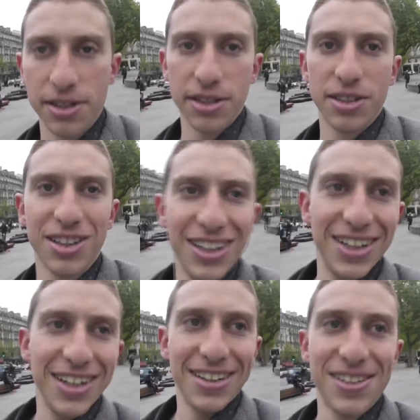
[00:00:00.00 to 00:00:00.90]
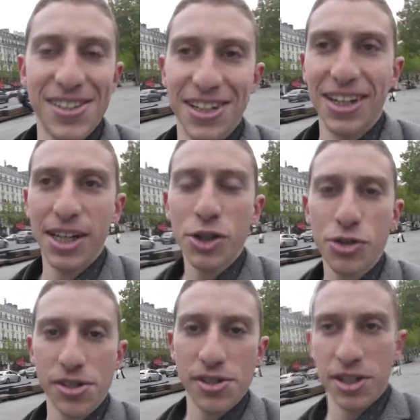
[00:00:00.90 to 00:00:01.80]
there's an
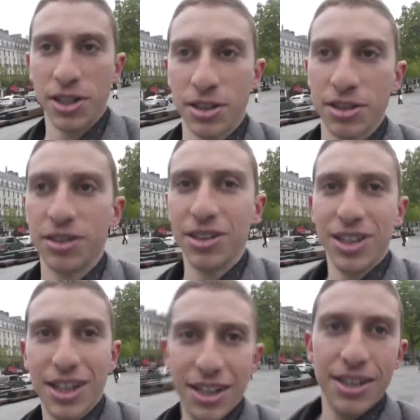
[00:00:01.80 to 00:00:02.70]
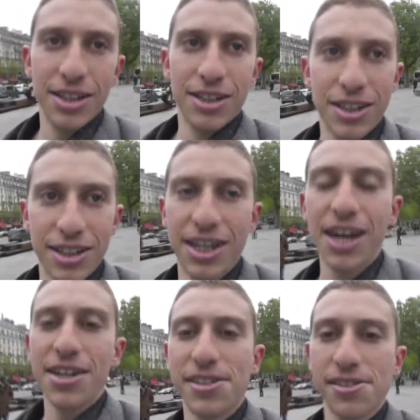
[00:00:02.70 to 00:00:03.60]
interesting
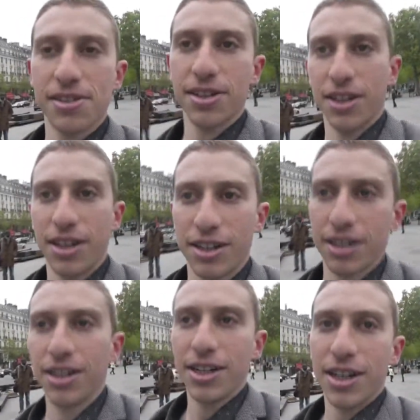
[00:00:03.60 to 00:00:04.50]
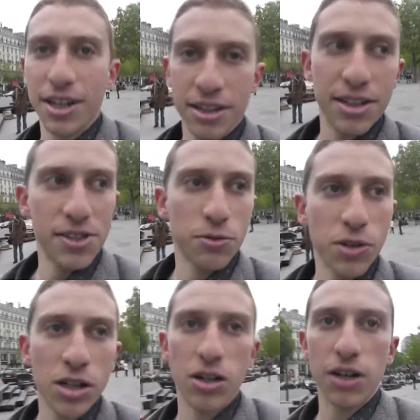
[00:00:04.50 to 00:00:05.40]
case in this
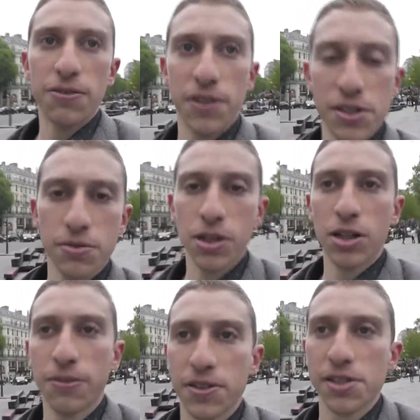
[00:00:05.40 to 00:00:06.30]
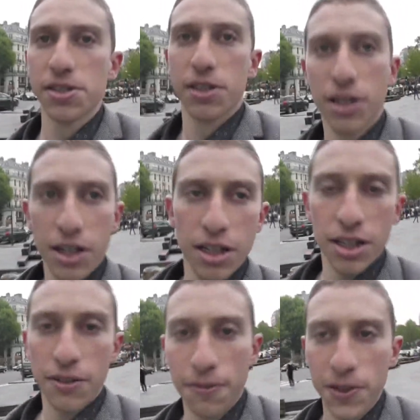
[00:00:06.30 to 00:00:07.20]
runoff. This runoff is
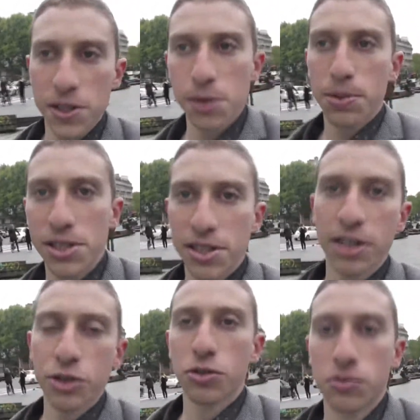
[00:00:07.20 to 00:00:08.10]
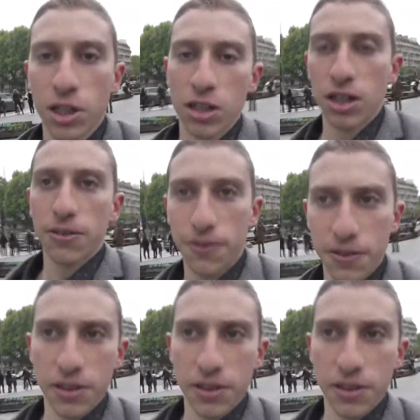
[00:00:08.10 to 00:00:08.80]
the first presidential runoff